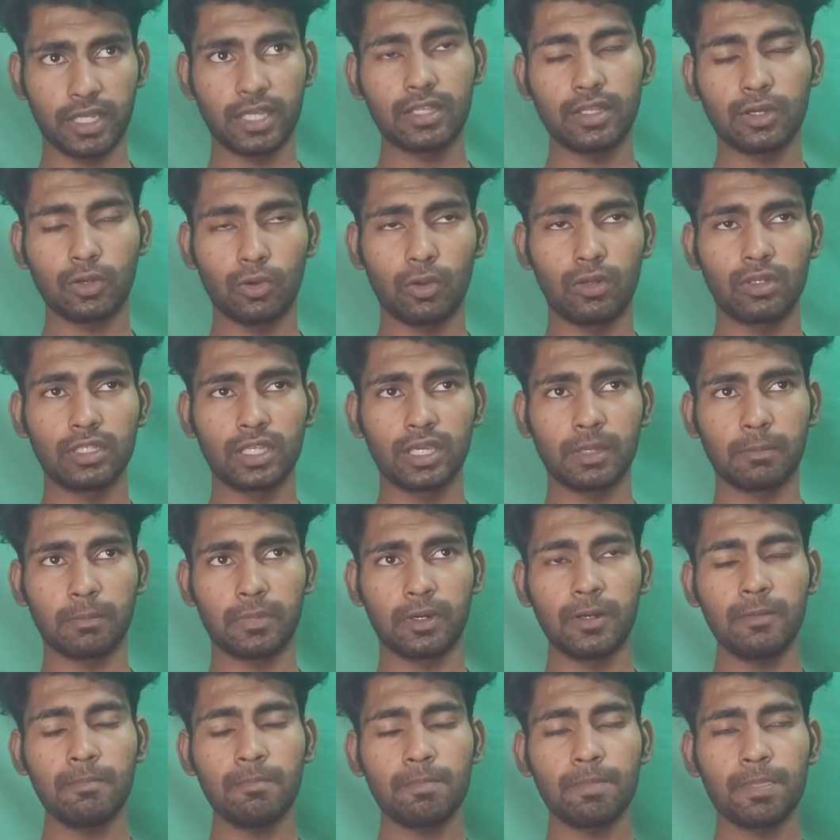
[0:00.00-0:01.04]
near the
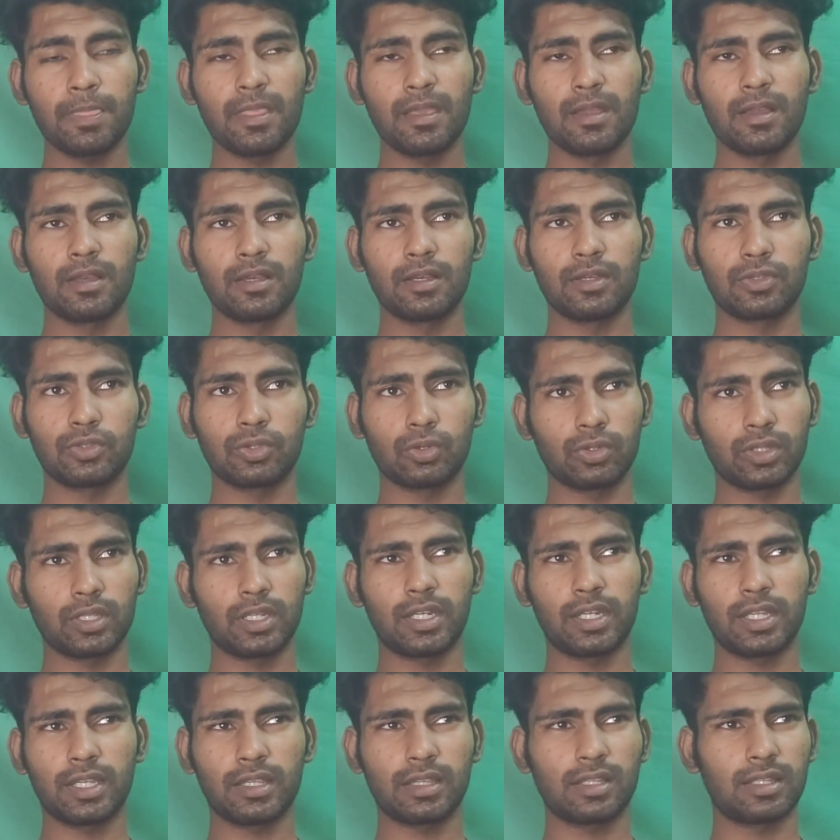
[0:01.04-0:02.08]
goalkeeper, so
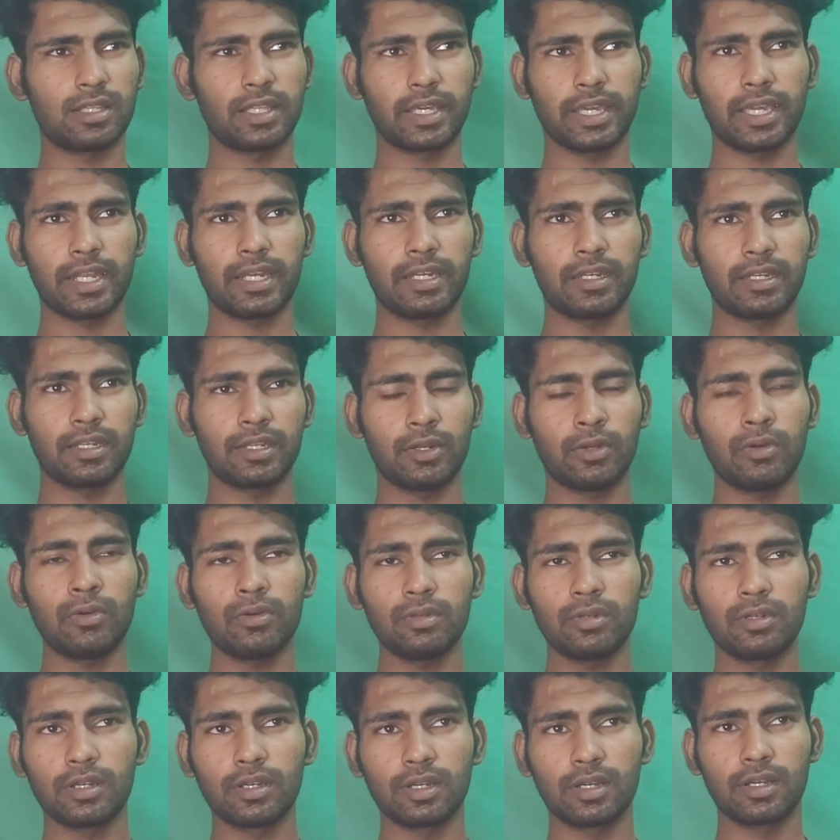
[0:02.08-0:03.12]
that they can
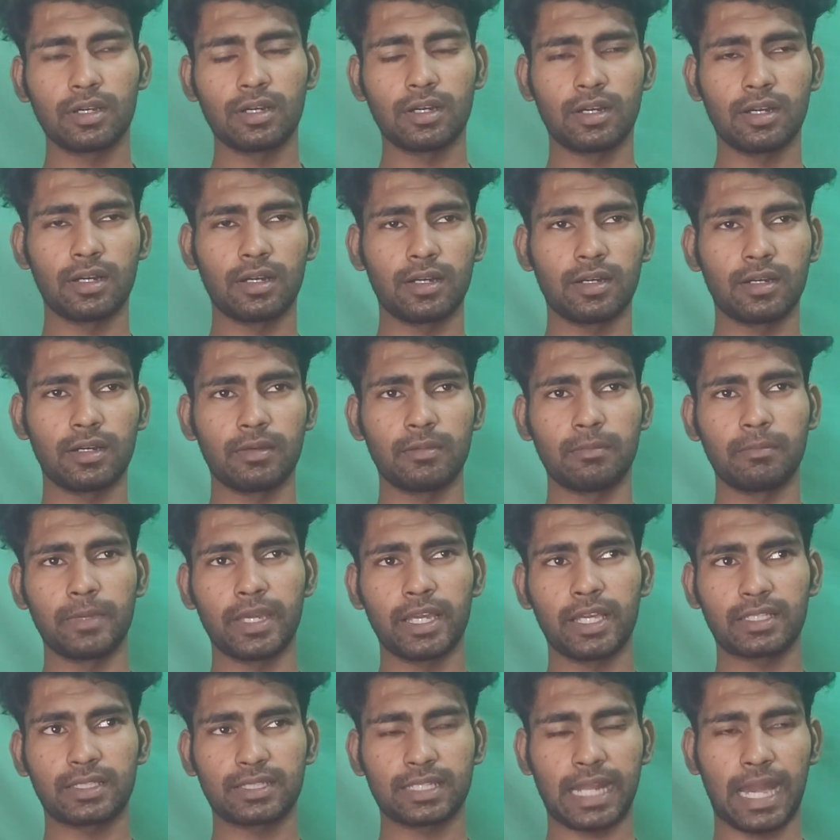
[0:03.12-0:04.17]

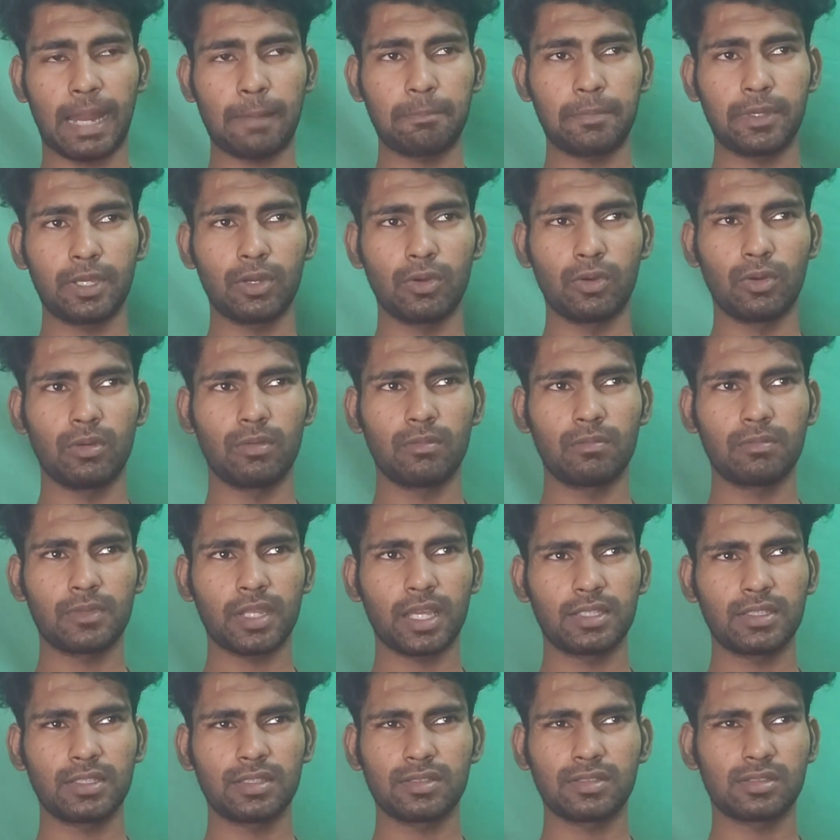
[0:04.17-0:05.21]
make a scrappy goal.
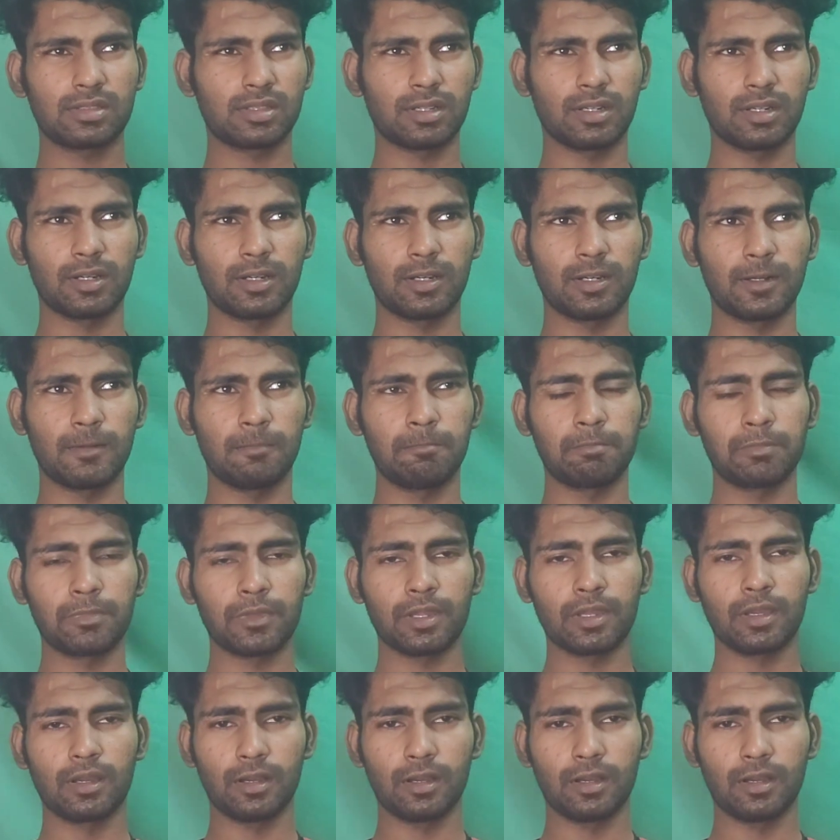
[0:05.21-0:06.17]
I just can't